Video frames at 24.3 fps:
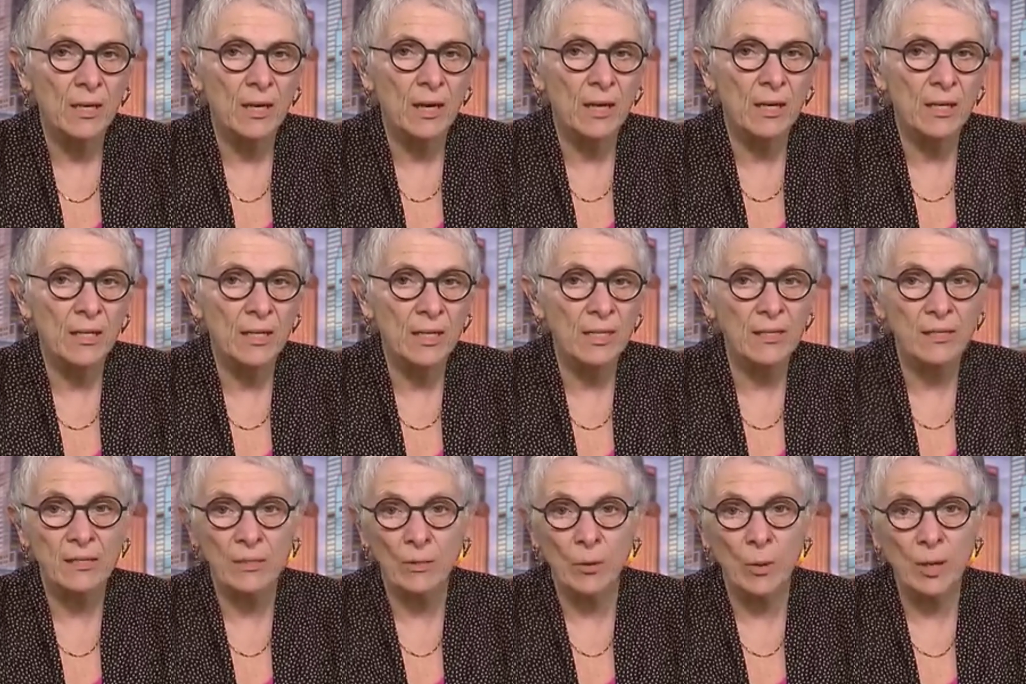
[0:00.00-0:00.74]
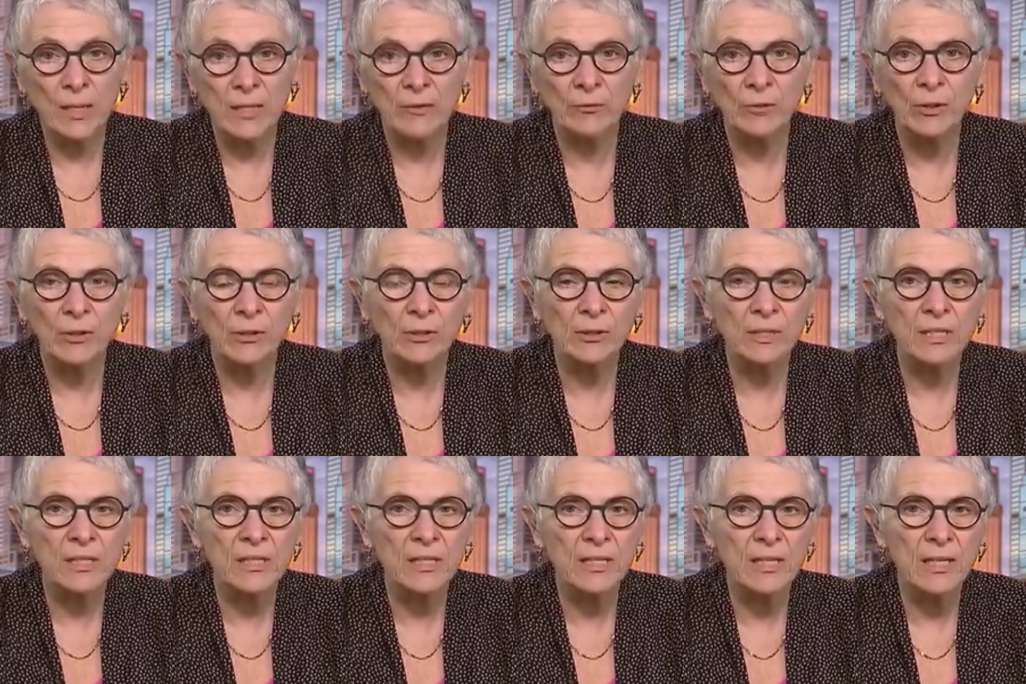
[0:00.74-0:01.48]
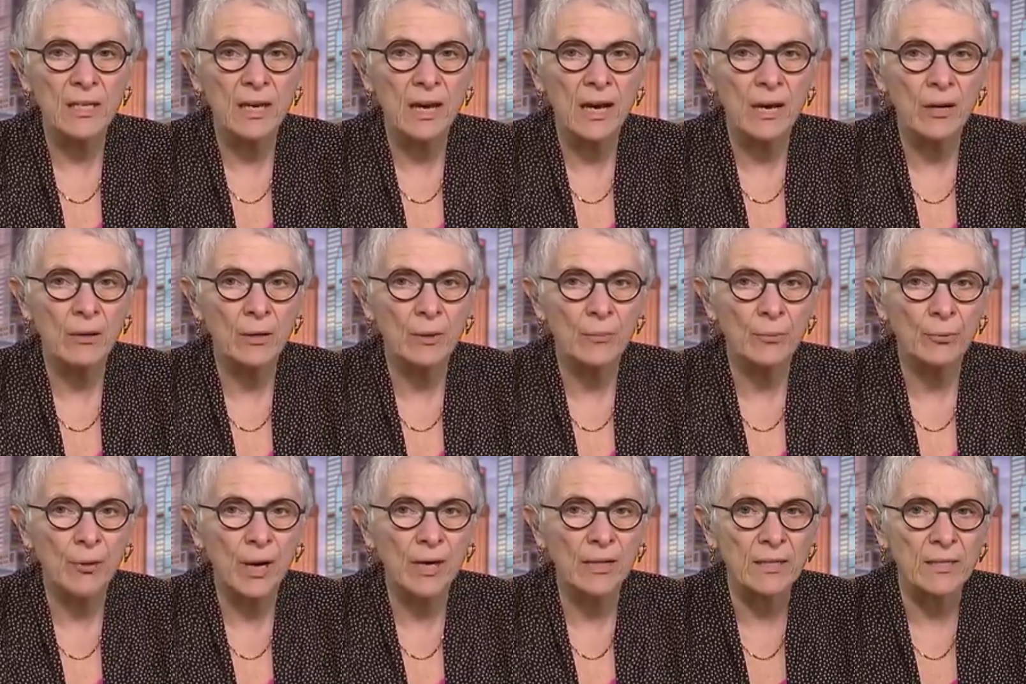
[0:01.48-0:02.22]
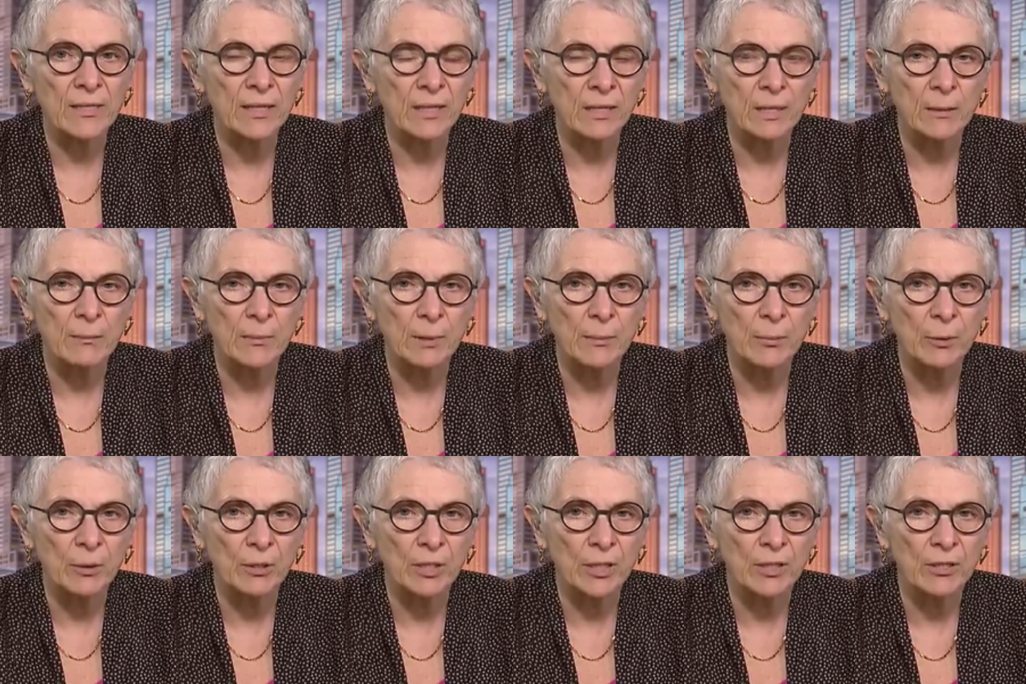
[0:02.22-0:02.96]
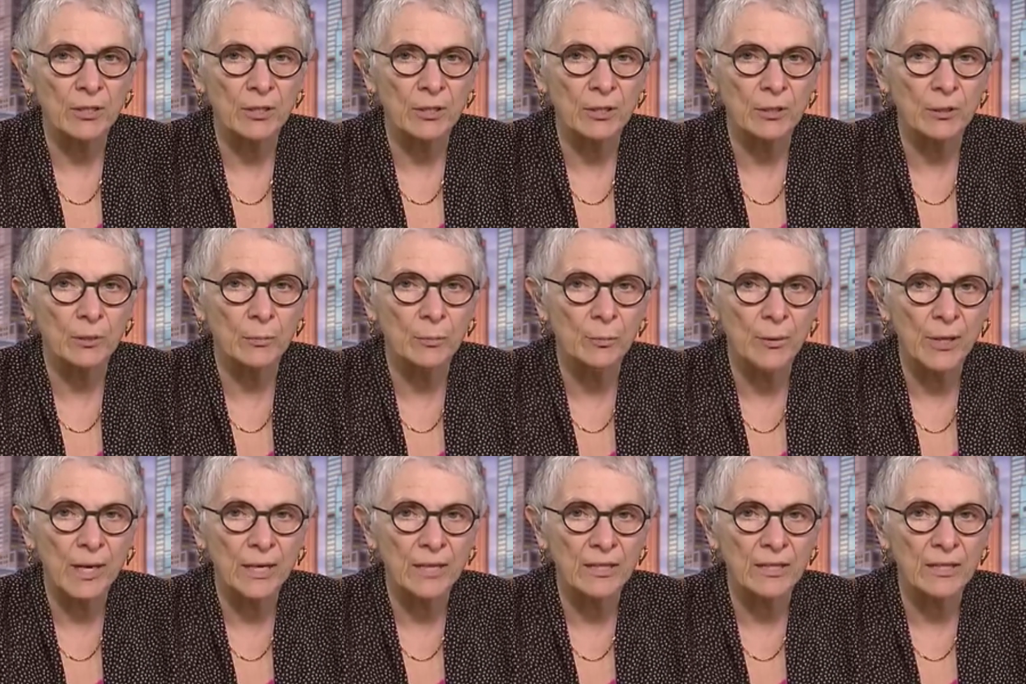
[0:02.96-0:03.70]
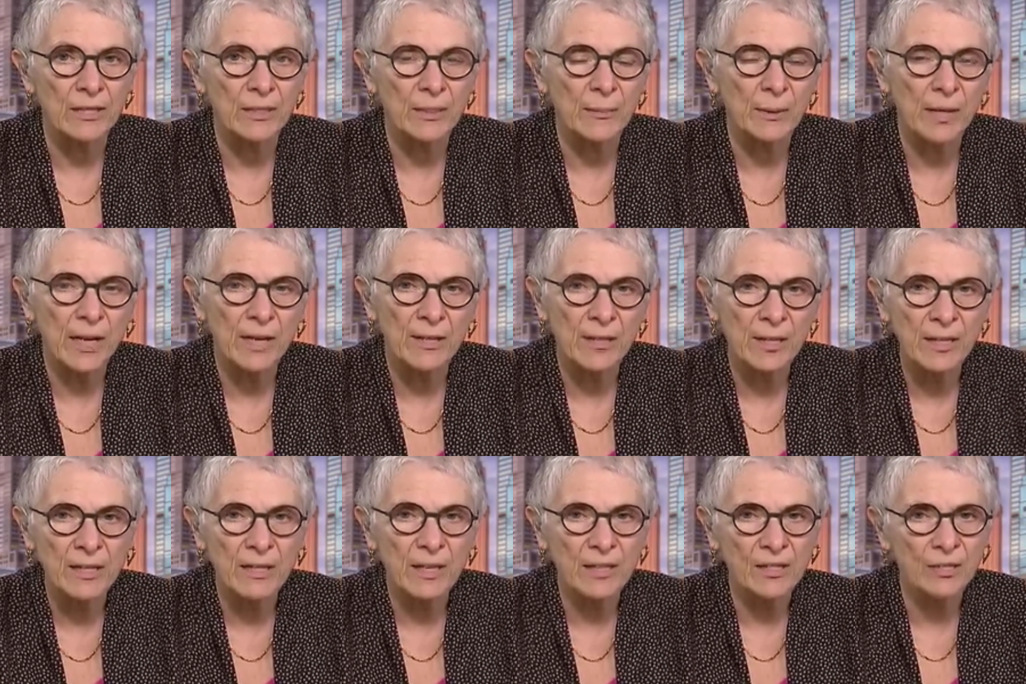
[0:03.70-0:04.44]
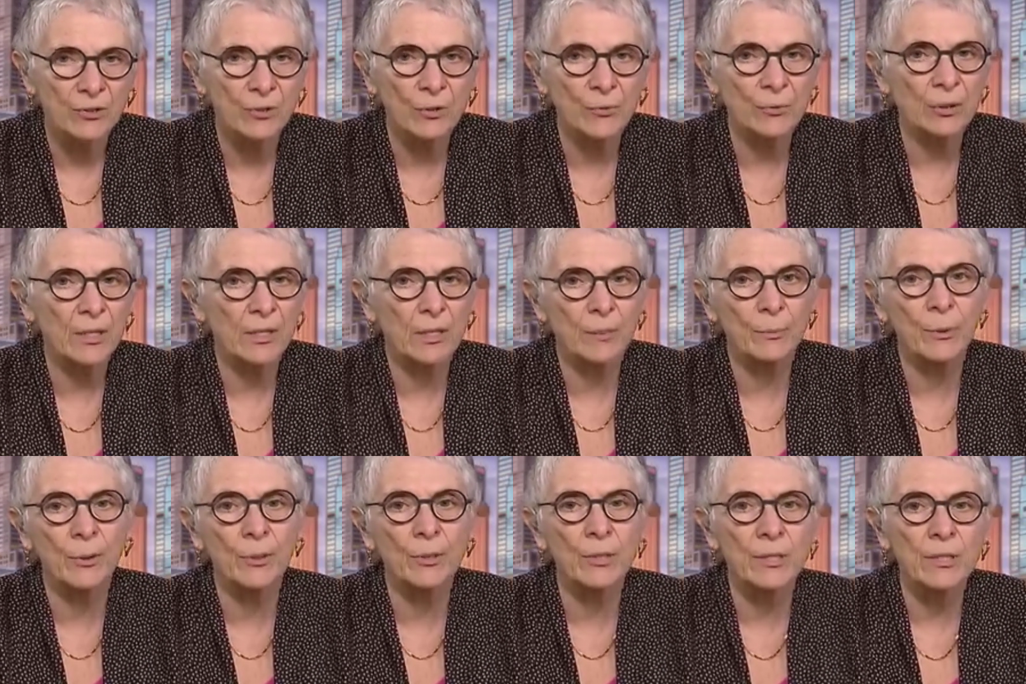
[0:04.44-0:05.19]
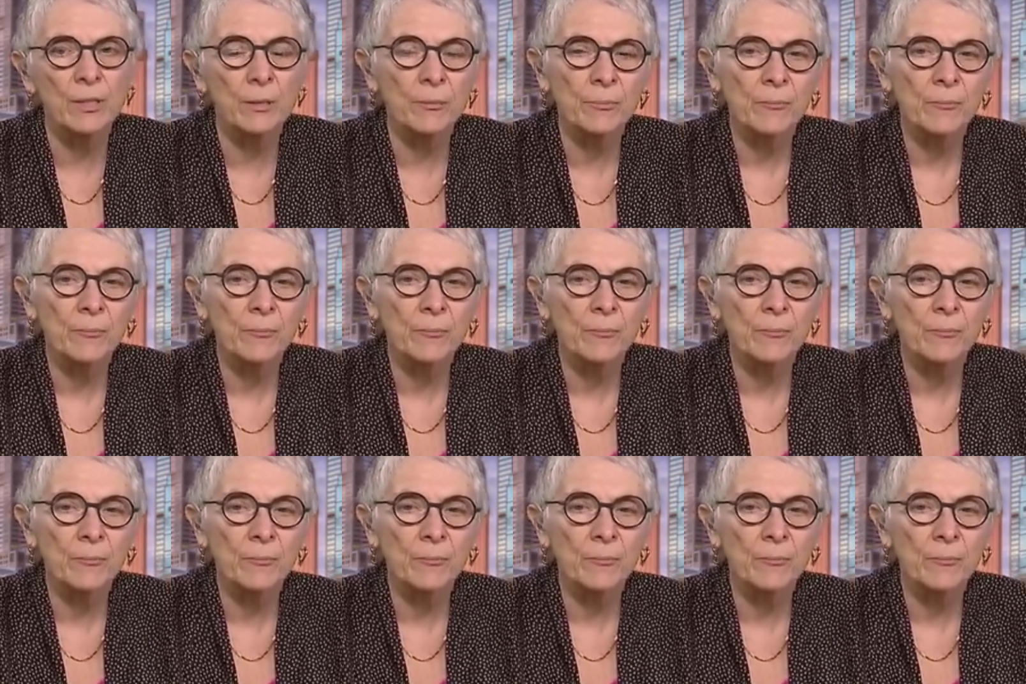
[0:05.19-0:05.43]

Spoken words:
it's quite difficult to see how in practice it can be put into practice. But I think that's not really the point.